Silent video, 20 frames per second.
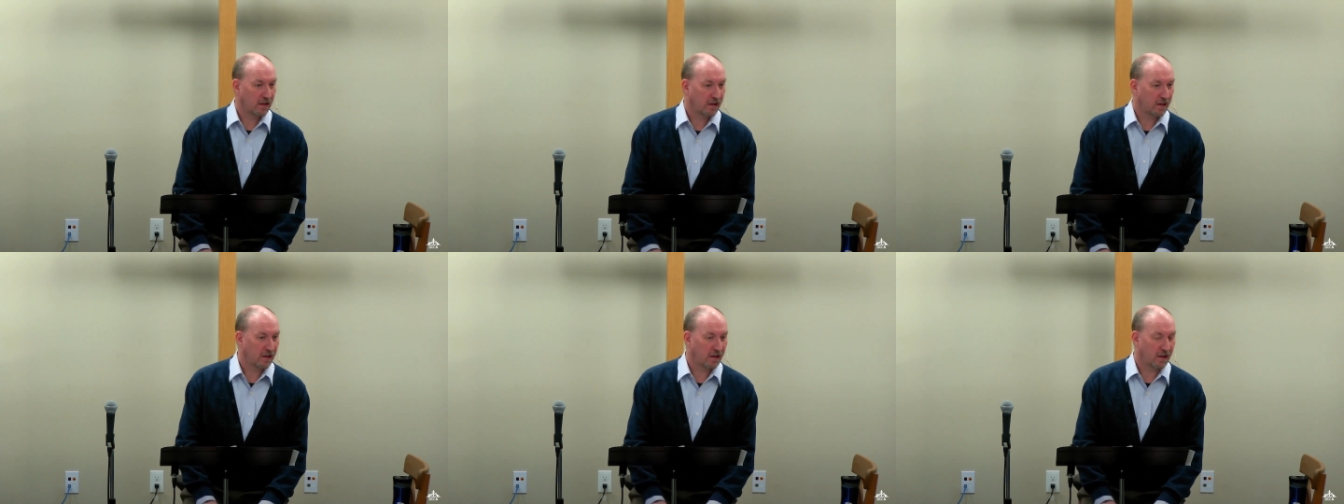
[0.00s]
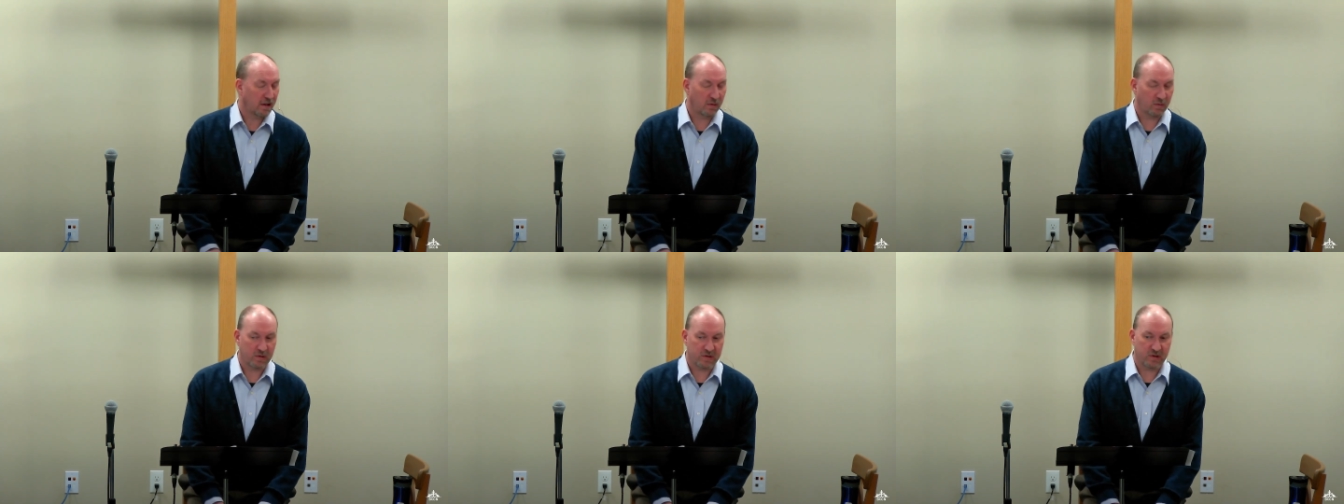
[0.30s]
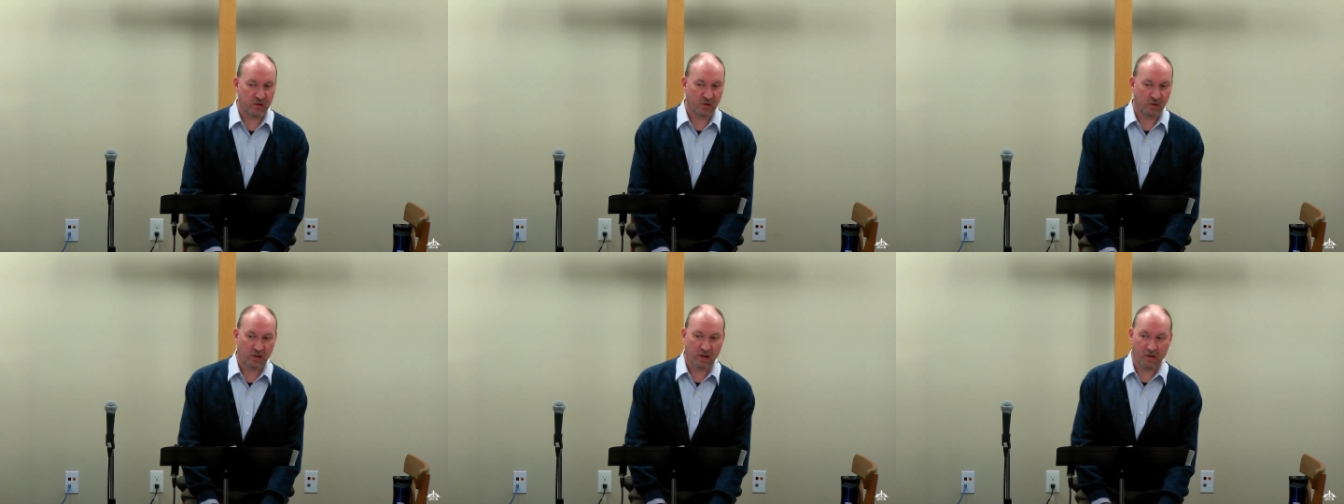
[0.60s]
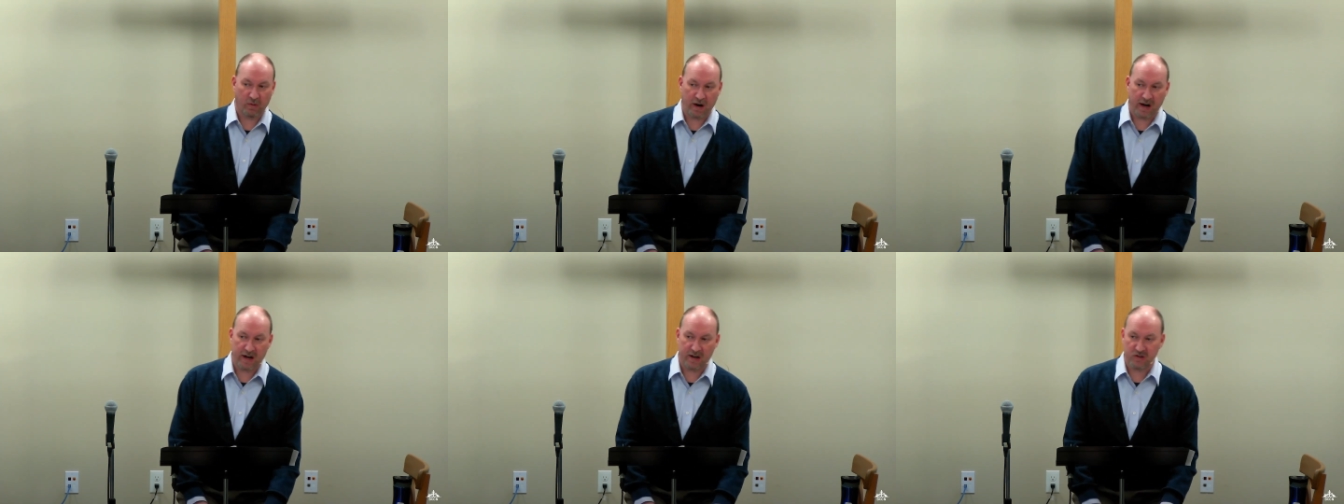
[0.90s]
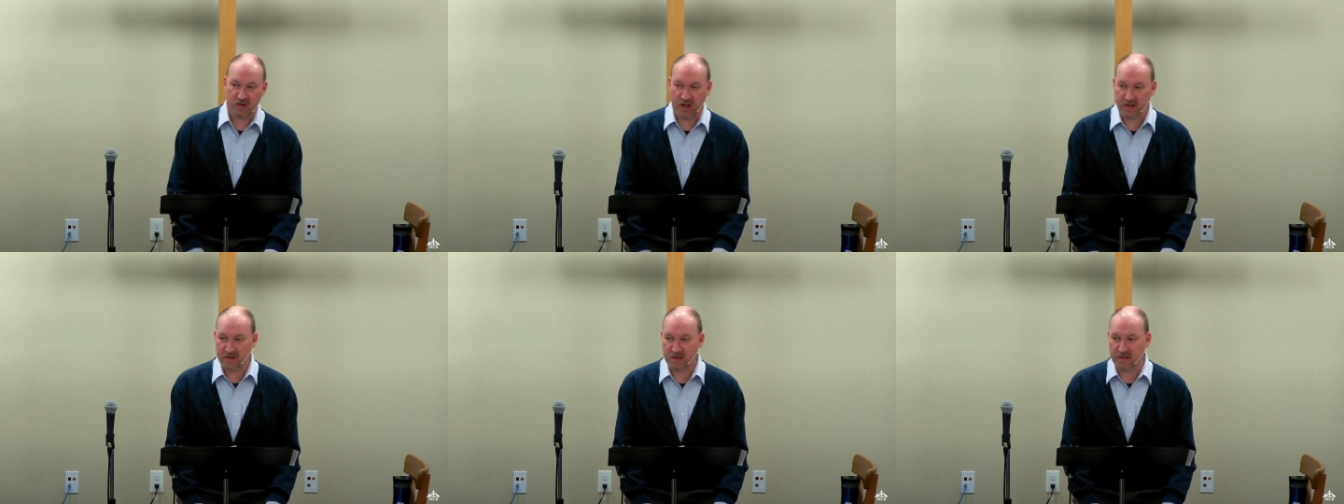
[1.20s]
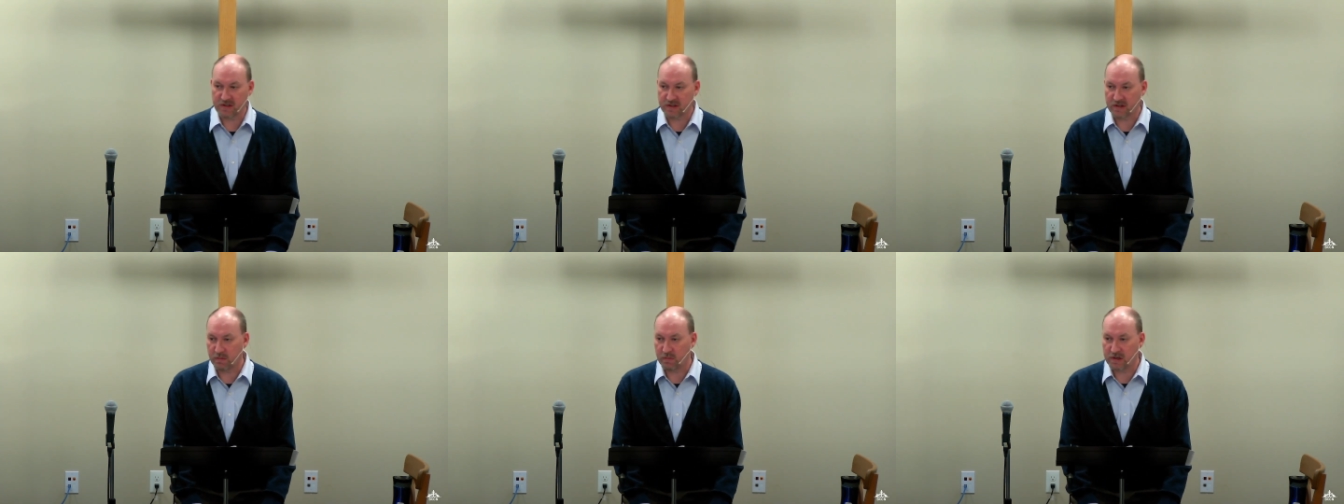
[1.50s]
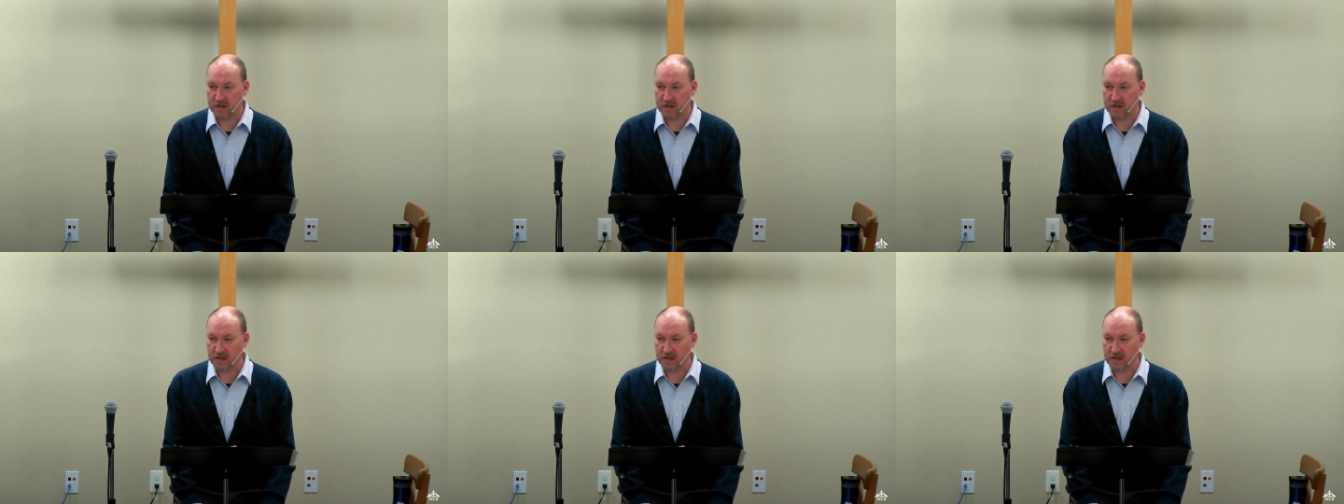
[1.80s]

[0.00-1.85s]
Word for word: it was the only way justice could be